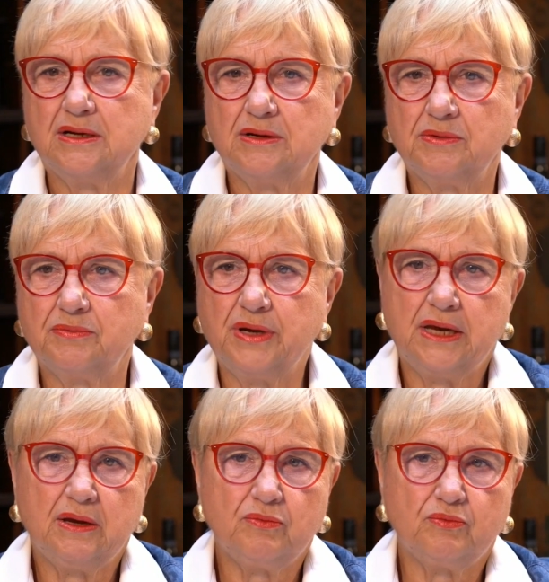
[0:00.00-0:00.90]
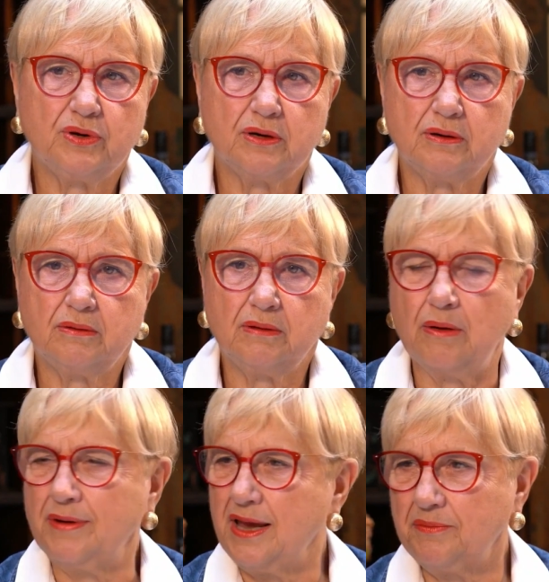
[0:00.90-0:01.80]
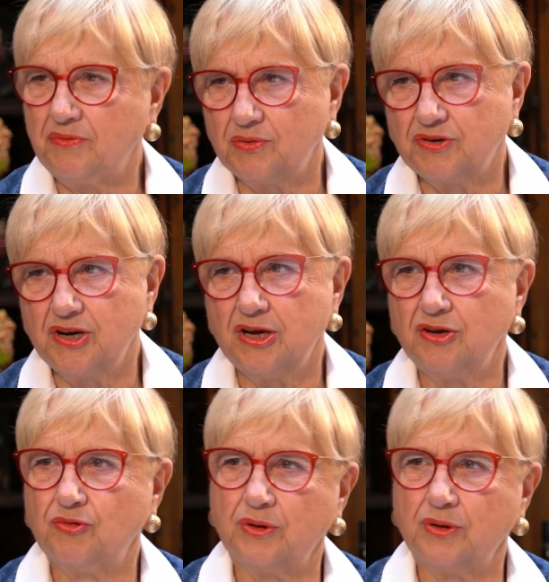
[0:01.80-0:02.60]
Our names were changed,